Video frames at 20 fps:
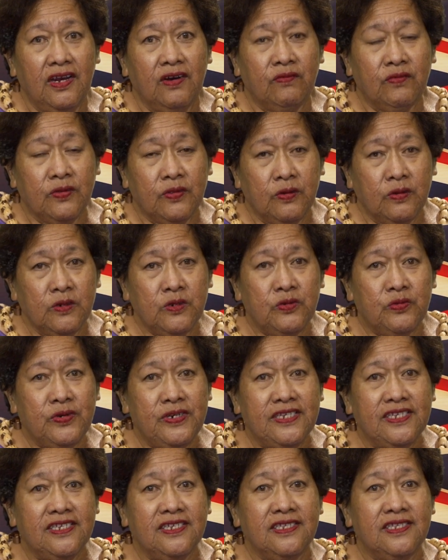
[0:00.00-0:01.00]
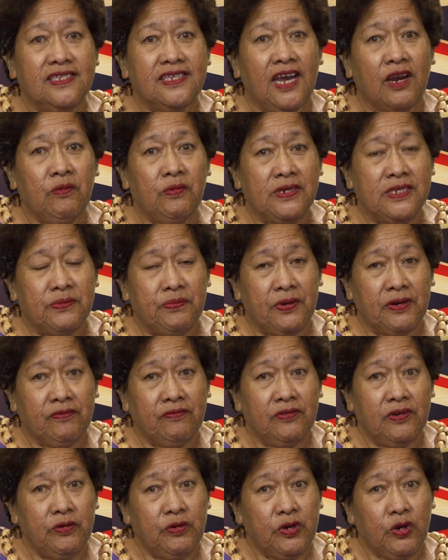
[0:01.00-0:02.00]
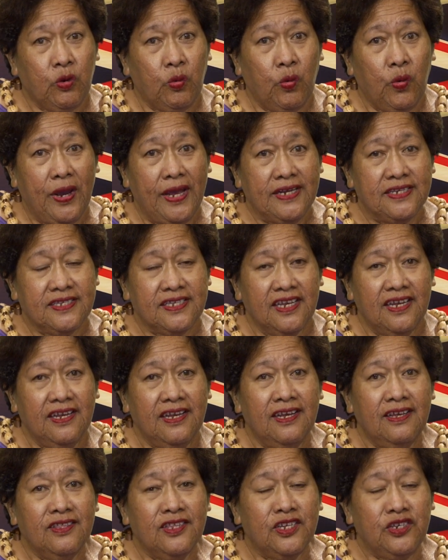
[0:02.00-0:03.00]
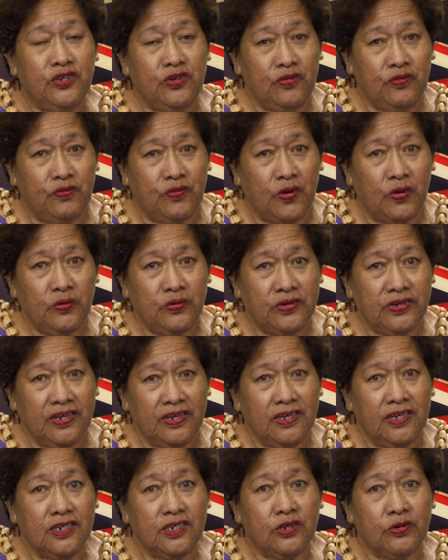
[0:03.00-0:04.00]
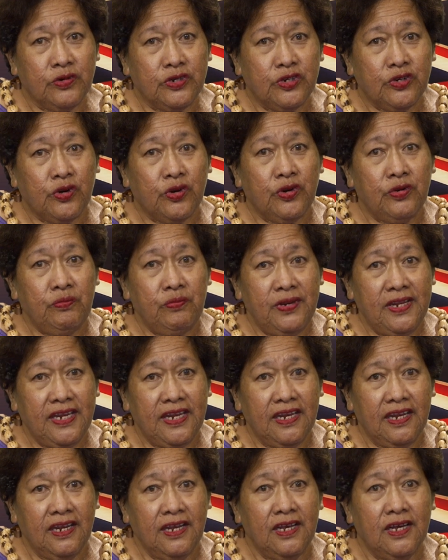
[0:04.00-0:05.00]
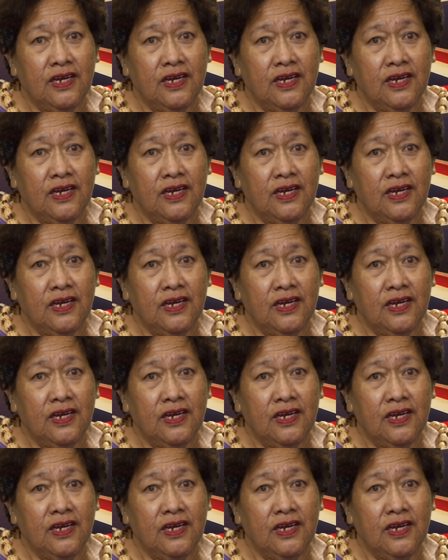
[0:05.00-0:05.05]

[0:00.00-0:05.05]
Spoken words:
For those reasons, I respectfully request that you vote to return me